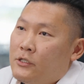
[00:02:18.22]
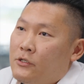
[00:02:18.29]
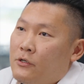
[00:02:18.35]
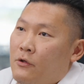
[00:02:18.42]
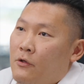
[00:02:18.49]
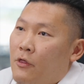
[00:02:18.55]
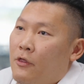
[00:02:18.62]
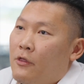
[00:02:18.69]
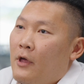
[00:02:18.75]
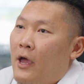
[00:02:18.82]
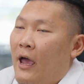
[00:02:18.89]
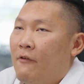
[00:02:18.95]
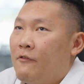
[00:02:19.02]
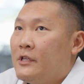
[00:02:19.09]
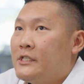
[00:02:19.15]
to
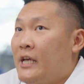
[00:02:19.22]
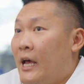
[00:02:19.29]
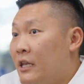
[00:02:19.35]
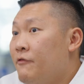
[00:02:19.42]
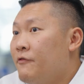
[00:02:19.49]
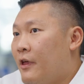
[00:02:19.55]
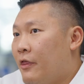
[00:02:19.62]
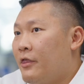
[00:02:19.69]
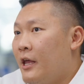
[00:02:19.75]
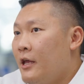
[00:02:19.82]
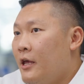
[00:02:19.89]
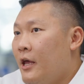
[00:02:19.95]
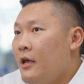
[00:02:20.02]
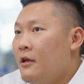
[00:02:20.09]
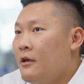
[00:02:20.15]
have scientific
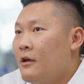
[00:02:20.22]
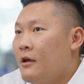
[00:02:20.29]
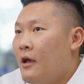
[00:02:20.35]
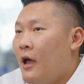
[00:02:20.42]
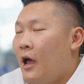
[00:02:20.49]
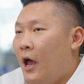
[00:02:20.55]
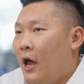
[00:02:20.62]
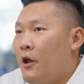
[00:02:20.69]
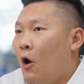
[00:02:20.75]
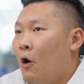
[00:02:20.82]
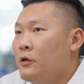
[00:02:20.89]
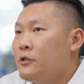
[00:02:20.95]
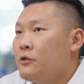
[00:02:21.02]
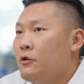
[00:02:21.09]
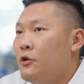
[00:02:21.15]
thinking and
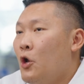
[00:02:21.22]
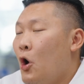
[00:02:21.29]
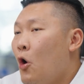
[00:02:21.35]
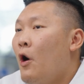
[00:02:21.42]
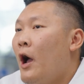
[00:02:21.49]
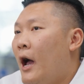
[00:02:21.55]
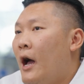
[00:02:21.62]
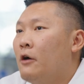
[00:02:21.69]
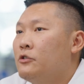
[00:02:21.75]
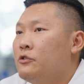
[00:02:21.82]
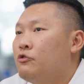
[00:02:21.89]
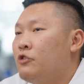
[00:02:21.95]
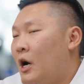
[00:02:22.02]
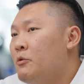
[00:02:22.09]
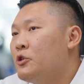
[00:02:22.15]
also know how
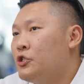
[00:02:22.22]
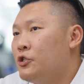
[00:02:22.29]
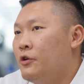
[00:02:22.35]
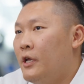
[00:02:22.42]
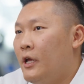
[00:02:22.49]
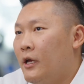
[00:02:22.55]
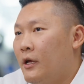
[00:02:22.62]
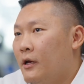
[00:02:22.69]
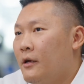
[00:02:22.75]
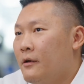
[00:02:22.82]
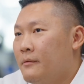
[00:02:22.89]
to troubleshooting